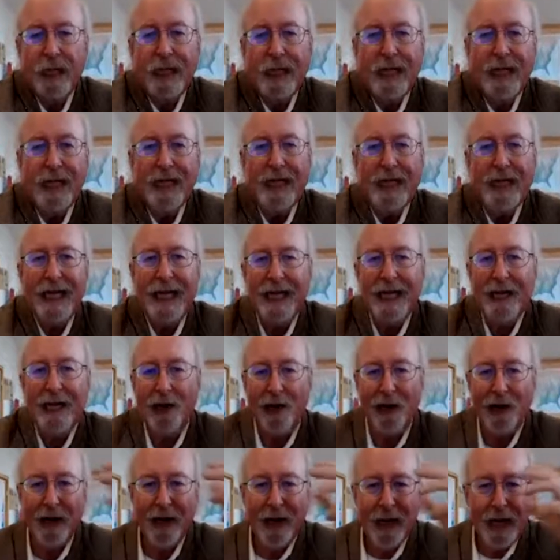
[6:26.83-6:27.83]
in
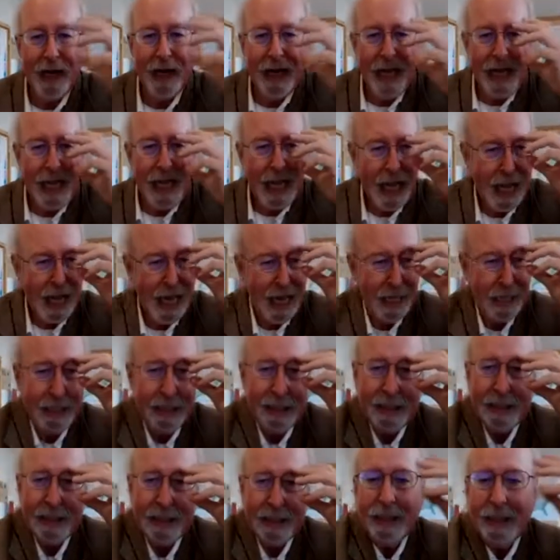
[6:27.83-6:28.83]
here.
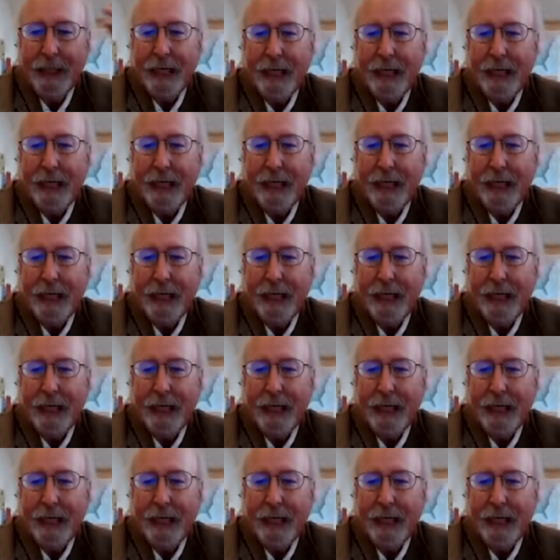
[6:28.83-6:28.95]
And